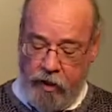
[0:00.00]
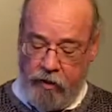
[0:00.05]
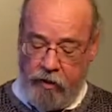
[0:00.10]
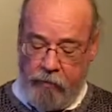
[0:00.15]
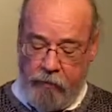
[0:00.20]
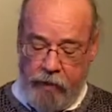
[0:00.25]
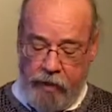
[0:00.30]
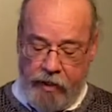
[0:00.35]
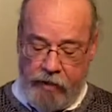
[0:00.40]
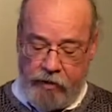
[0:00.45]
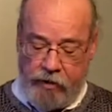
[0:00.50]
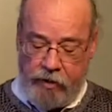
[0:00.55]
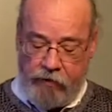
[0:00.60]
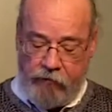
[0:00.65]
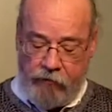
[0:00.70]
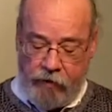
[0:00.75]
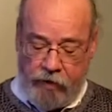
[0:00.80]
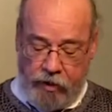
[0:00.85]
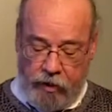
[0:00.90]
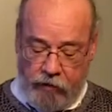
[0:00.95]
The past
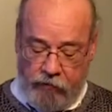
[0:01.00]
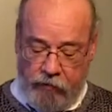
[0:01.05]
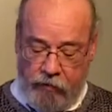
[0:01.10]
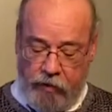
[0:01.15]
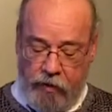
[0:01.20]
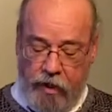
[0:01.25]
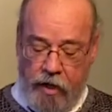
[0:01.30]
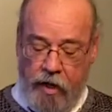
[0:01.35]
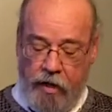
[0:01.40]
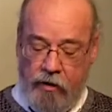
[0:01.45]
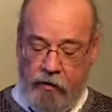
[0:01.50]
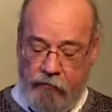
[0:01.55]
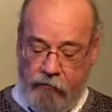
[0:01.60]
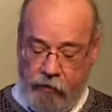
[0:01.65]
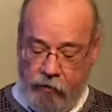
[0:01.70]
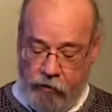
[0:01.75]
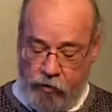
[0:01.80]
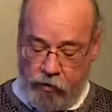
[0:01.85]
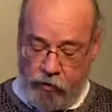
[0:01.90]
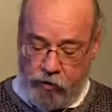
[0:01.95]
is forgiven. The
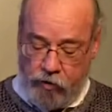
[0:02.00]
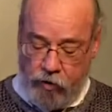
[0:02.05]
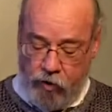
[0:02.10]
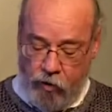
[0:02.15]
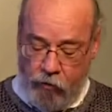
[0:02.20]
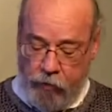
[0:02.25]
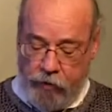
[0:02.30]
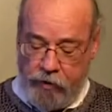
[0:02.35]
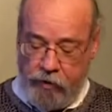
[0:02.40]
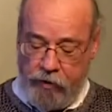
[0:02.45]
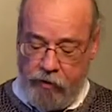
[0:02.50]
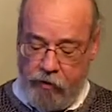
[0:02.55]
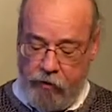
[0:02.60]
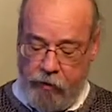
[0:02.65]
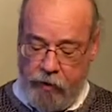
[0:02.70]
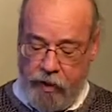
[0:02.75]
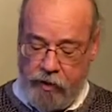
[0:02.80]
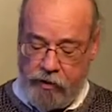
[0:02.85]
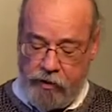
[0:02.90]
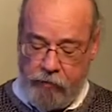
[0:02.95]
future is open to new
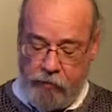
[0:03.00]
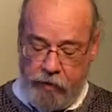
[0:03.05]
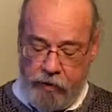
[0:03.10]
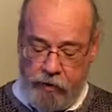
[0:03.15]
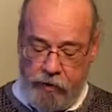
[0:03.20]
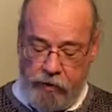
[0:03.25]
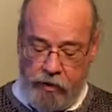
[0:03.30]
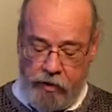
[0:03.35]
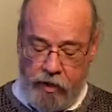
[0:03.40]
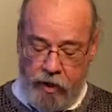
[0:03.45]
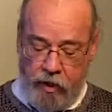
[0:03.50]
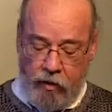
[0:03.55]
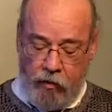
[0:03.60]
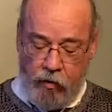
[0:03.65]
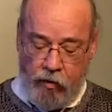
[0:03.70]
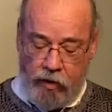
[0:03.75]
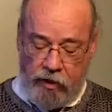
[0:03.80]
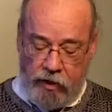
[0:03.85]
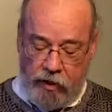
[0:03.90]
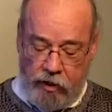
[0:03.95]
possibilities.
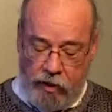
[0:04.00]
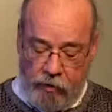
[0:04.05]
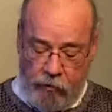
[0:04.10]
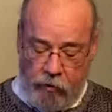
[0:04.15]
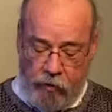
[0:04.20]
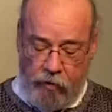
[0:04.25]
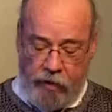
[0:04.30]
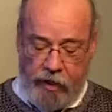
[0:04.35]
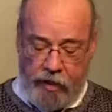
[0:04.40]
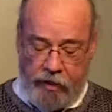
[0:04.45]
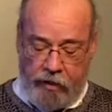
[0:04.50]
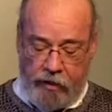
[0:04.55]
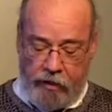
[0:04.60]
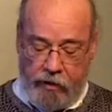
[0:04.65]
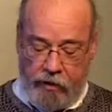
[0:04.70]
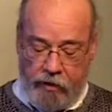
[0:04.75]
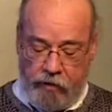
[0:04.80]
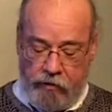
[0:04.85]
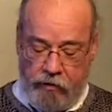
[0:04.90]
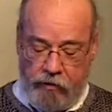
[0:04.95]
We're liberated
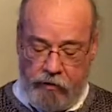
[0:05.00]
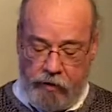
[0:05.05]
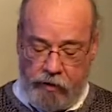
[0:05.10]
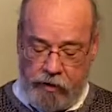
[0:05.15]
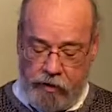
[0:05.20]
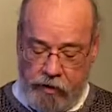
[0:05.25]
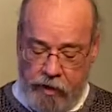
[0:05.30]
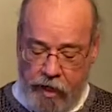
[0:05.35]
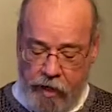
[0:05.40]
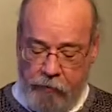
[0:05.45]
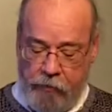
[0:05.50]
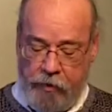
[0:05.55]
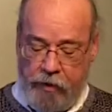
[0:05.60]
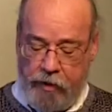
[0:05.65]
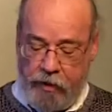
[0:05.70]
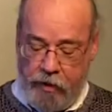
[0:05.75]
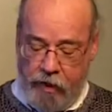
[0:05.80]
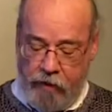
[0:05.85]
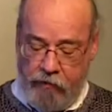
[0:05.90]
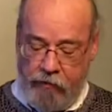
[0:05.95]
to accept
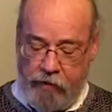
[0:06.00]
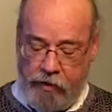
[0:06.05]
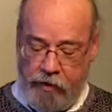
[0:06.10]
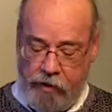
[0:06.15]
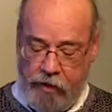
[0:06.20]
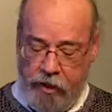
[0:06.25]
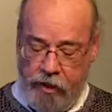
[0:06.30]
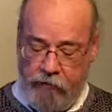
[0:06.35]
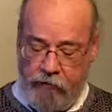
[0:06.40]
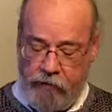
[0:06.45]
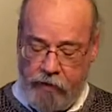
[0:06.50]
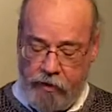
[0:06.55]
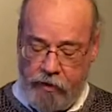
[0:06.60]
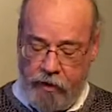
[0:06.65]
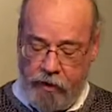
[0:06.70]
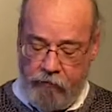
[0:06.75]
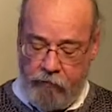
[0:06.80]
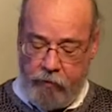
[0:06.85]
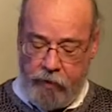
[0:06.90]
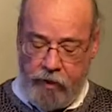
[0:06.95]
and love ourselves as
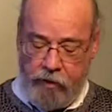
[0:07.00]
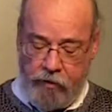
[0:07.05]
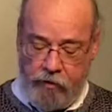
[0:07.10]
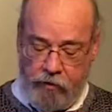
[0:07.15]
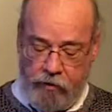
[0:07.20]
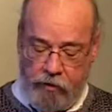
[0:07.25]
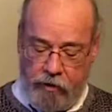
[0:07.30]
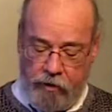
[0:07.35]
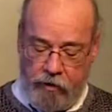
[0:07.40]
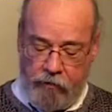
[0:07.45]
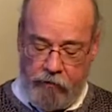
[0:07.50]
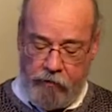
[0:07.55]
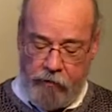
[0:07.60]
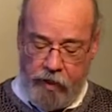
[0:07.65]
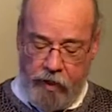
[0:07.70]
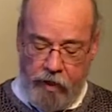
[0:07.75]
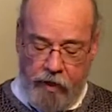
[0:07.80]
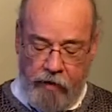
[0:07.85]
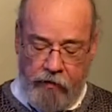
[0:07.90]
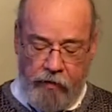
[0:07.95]
loved by the Lord.
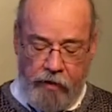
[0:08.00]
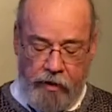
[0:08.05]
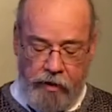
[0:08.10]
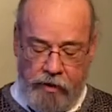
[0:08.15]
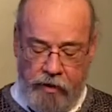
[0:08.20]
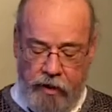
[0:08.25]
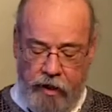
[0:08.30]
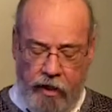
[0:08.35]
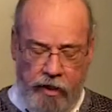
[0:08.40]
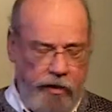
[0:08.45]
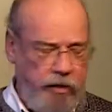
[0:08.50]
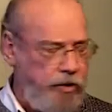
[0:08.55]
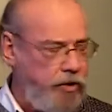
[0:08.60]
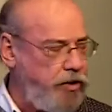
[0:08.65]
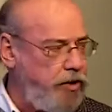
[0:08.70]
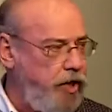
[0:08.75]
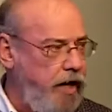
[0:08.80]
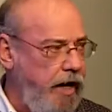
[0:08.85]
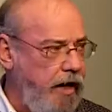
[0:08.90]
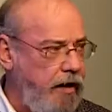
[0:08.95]
This
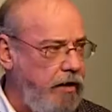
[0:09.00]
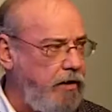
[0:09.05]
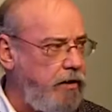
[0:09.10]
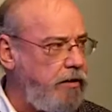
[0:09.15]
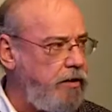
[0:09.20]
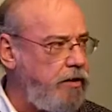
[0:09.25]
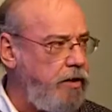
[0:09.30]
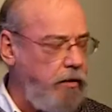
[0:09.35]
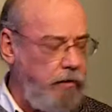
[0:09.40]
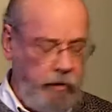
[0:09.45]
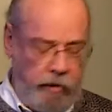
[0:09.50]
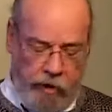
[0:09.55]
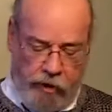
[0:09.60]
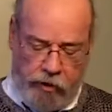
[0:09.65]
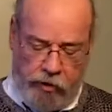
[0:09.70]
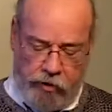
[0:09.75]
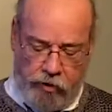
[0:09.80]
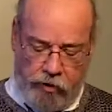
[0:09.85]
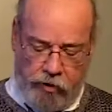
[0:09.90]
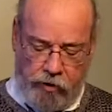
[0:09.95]
unshackles our
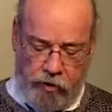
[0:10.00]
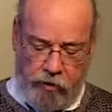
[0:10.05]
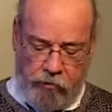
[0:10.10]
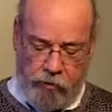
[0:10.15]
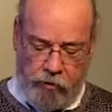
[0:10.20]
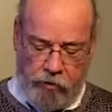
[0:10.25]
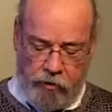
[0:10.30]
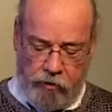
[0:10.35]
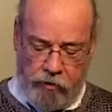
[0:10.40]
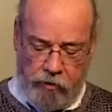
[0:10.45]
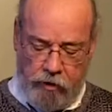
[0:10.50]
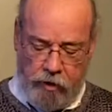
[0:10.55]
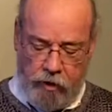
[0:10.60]
relationships.